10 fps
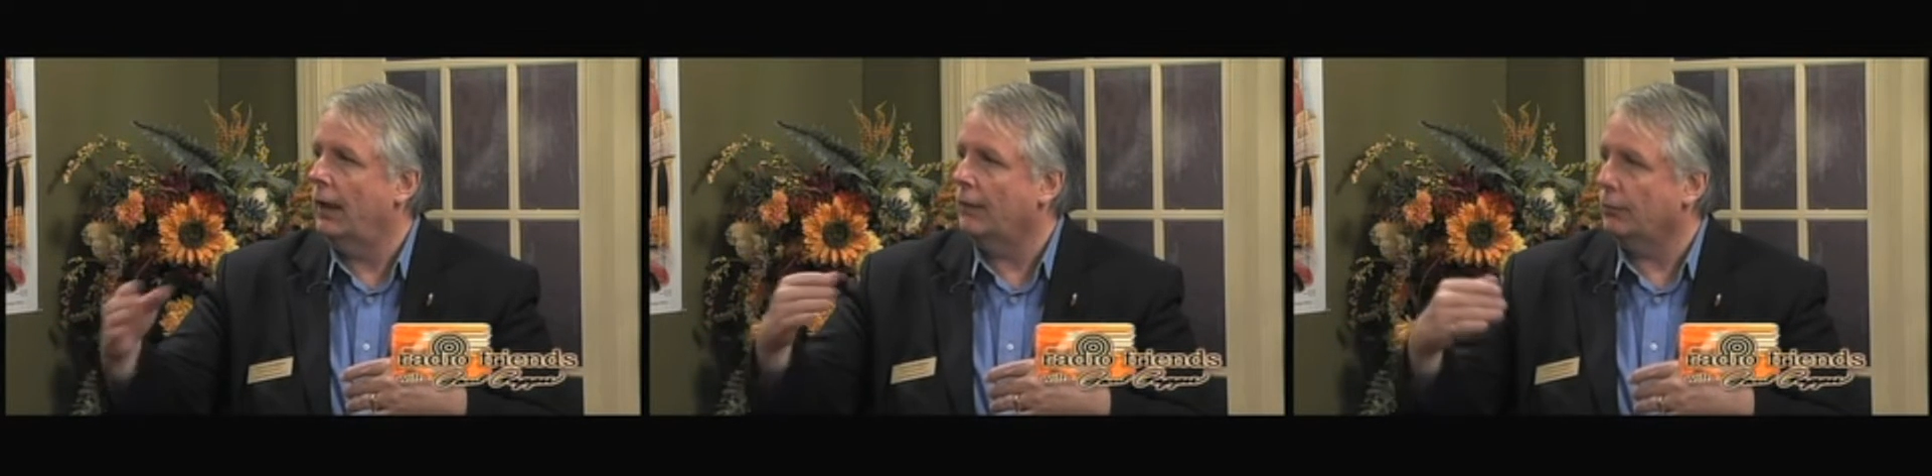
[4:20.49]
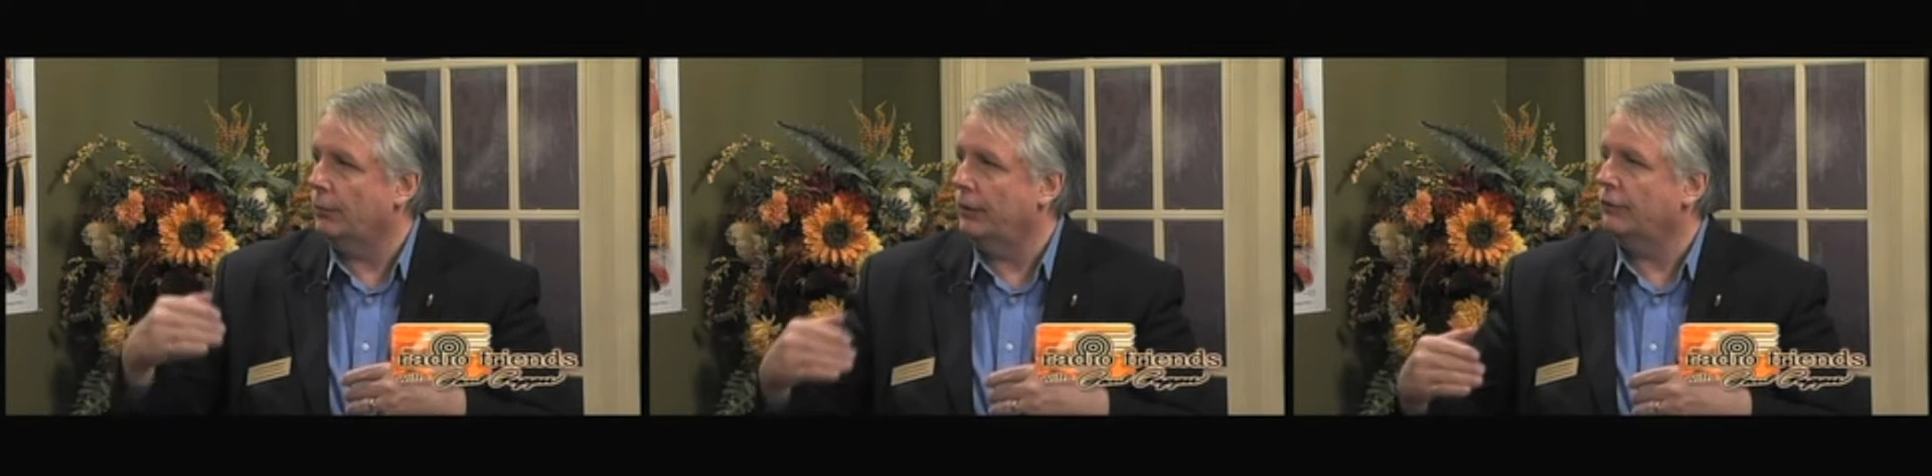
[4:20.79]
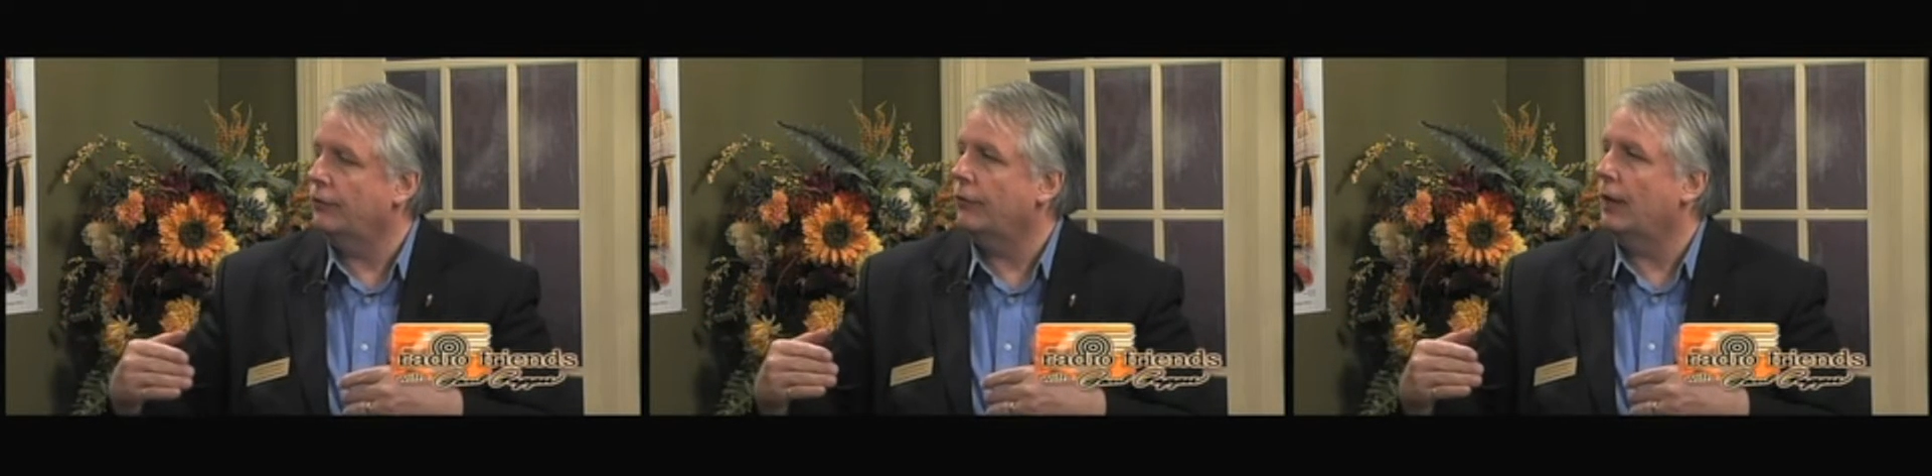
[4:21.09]
and
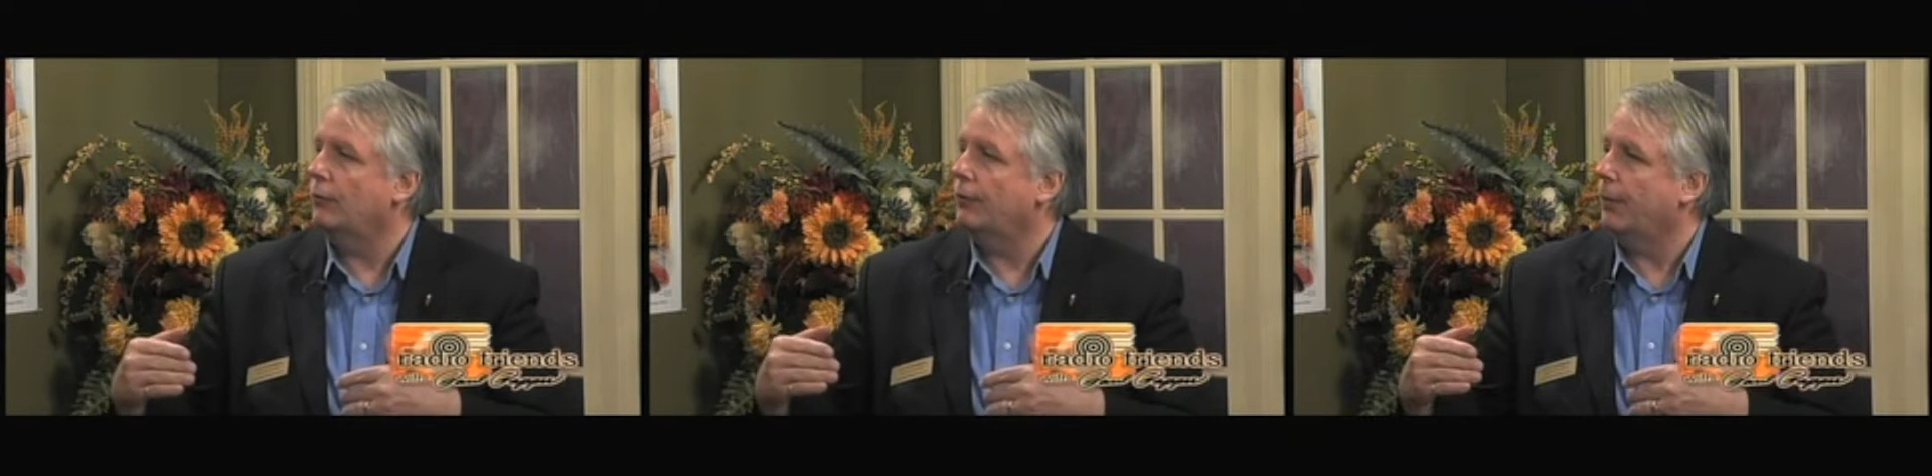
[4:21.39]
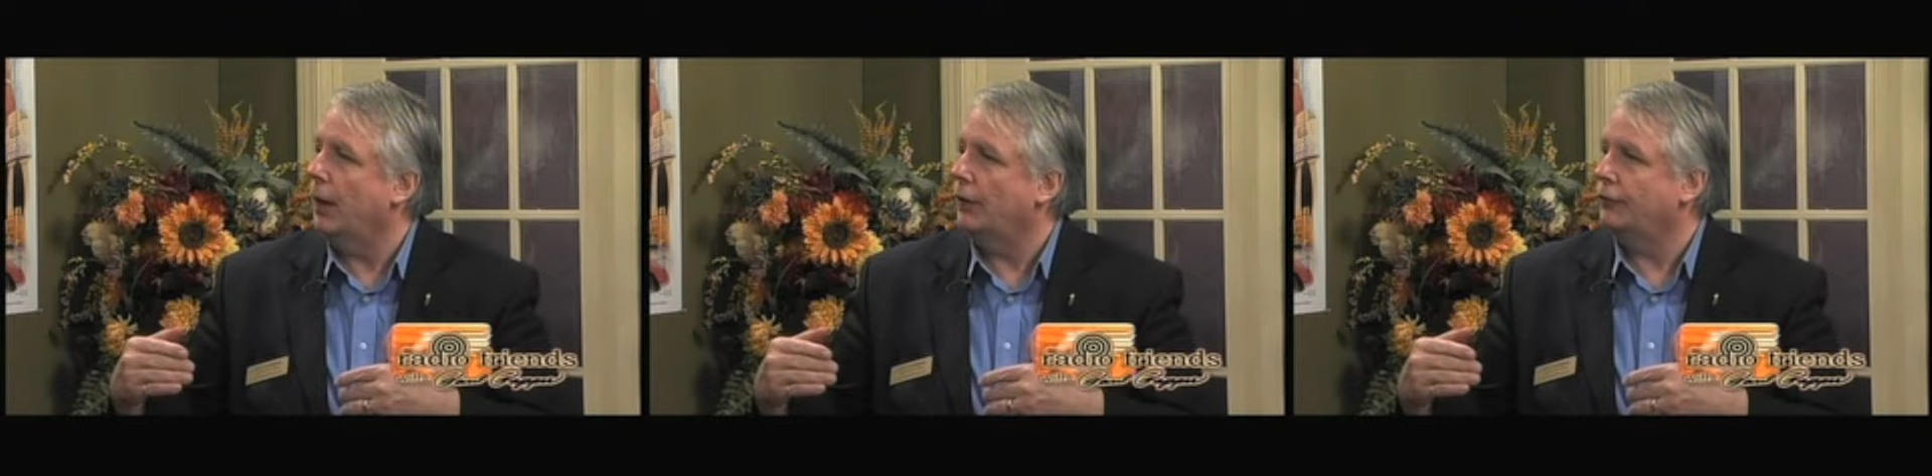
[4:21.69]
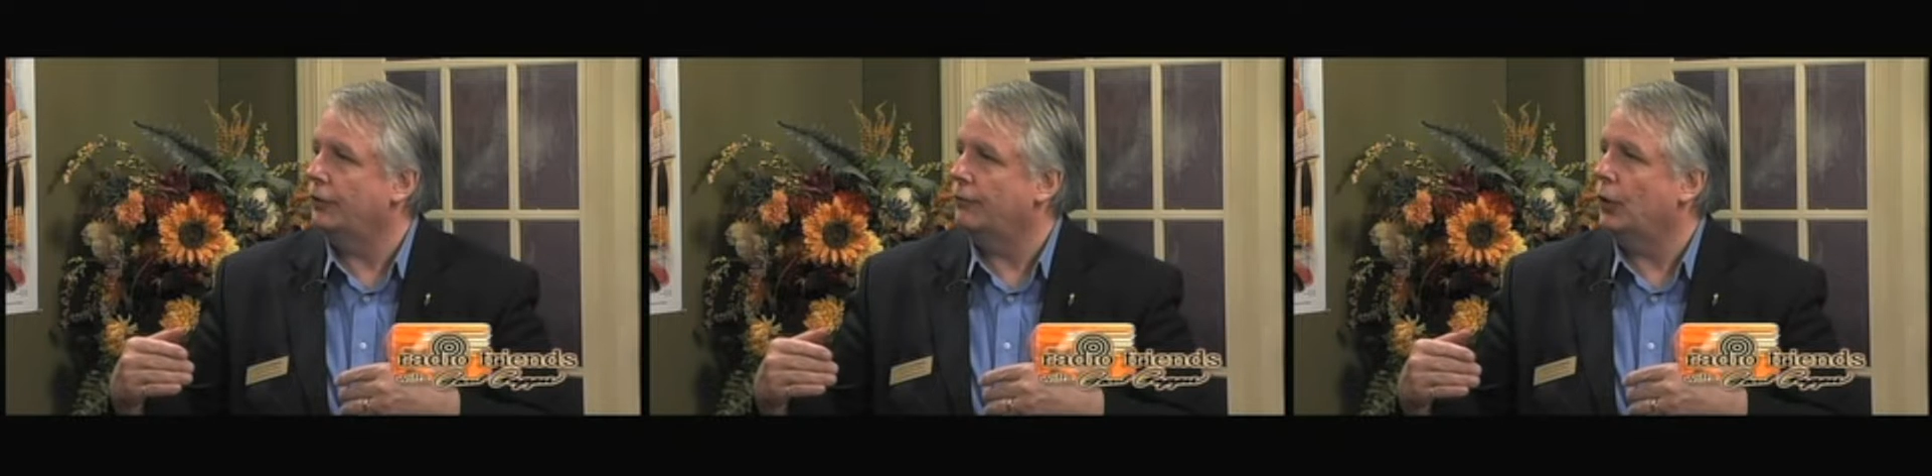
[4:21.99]
replaces that with a
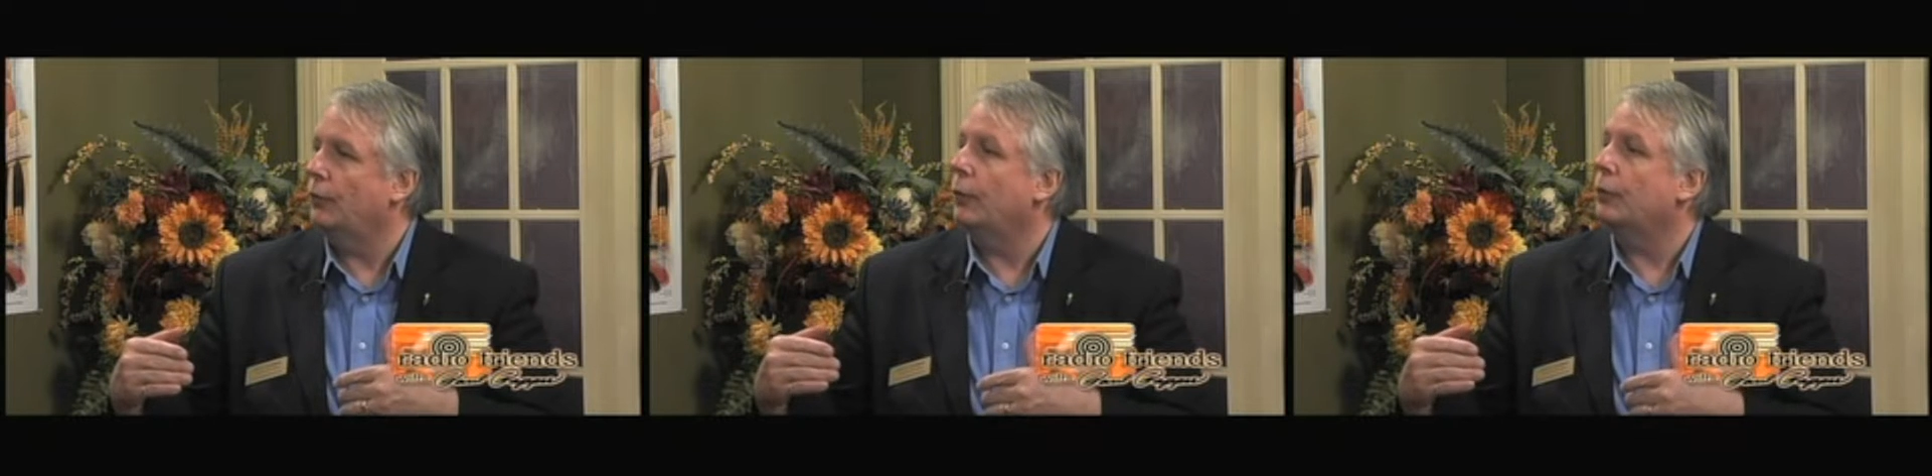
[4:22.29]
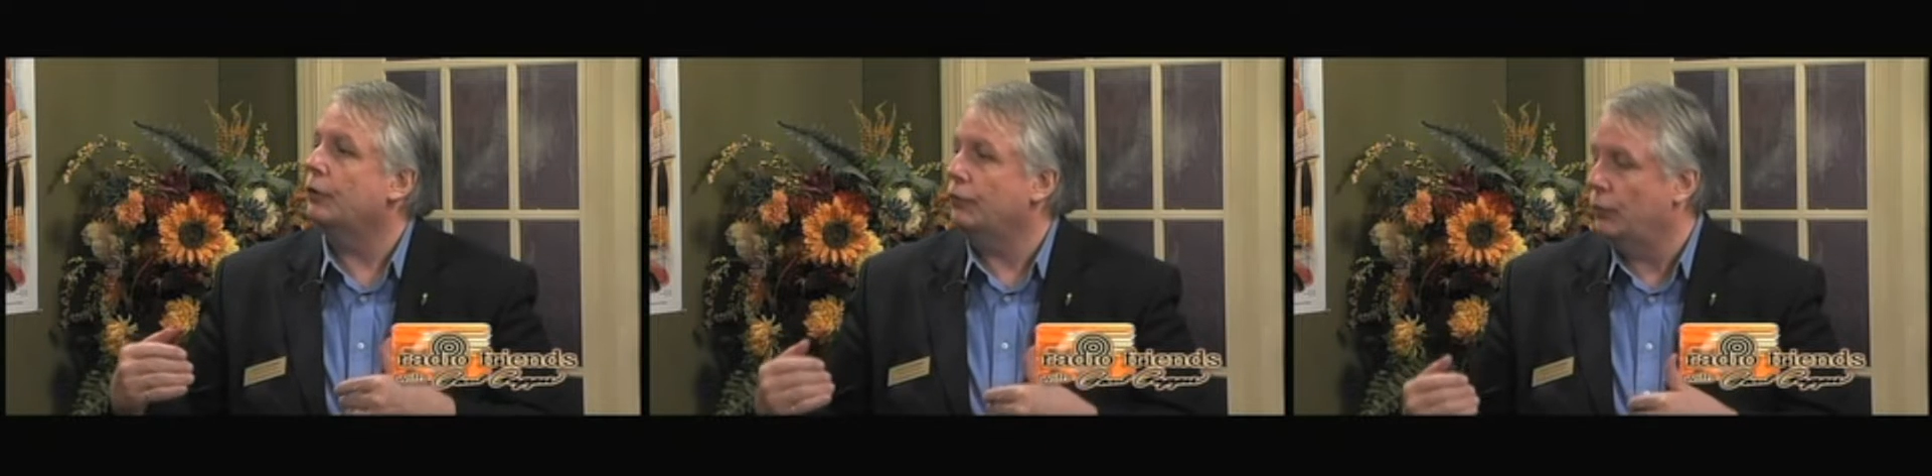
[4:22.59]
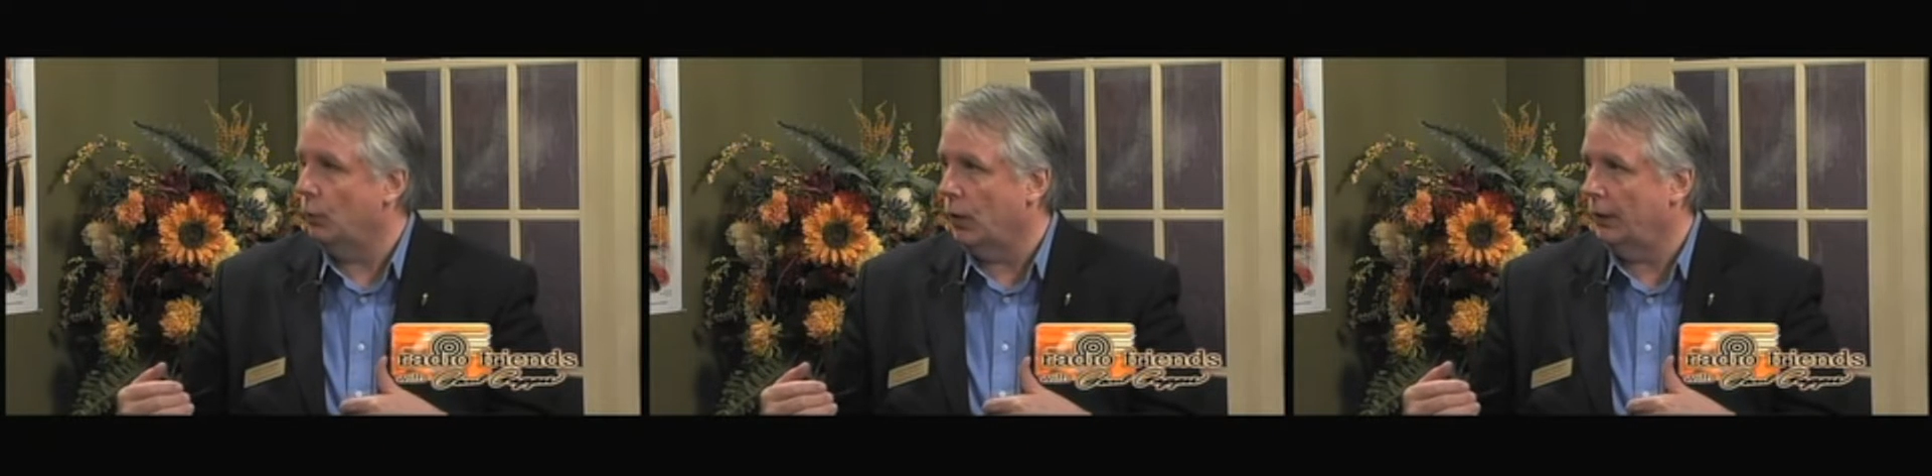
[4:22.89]
positive known that we
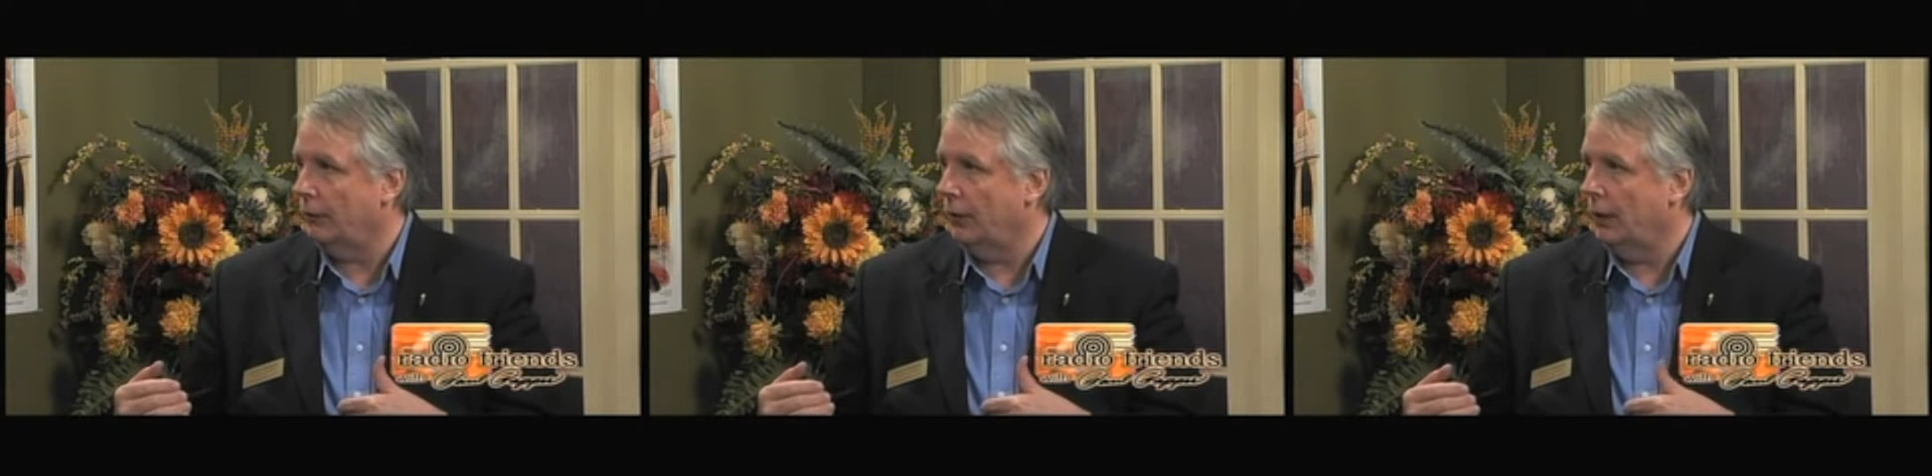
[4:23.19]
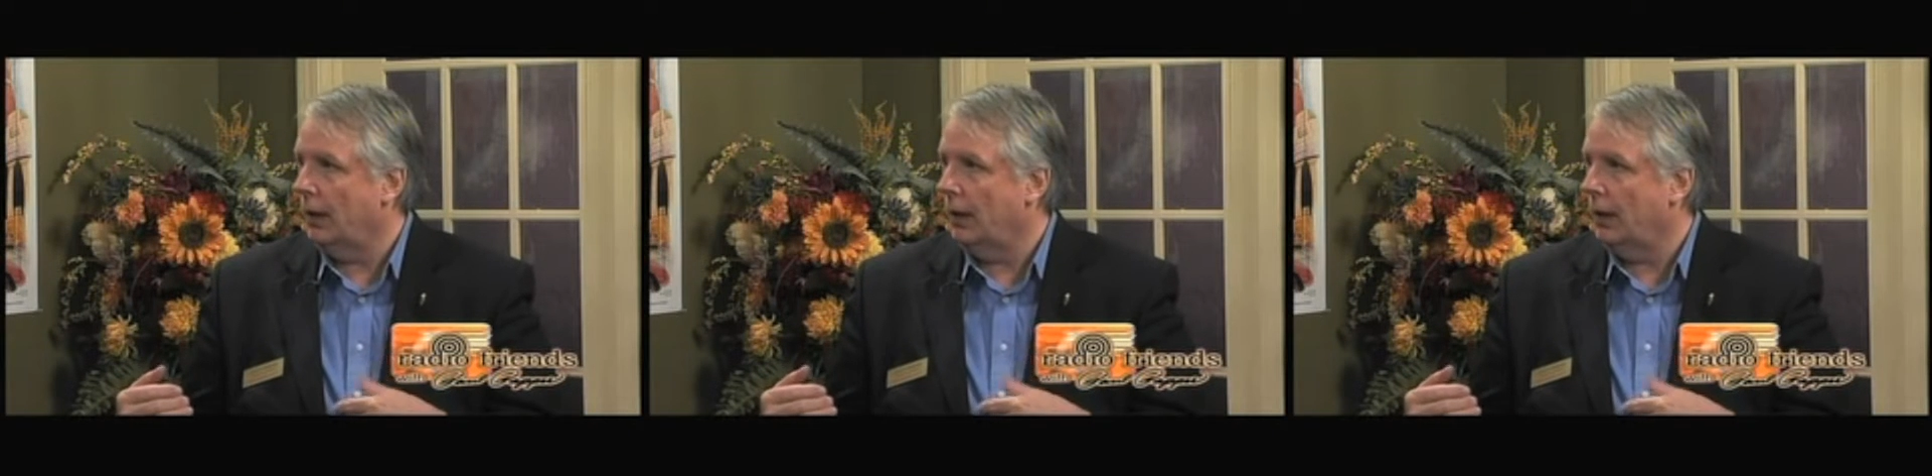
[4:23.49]
do want.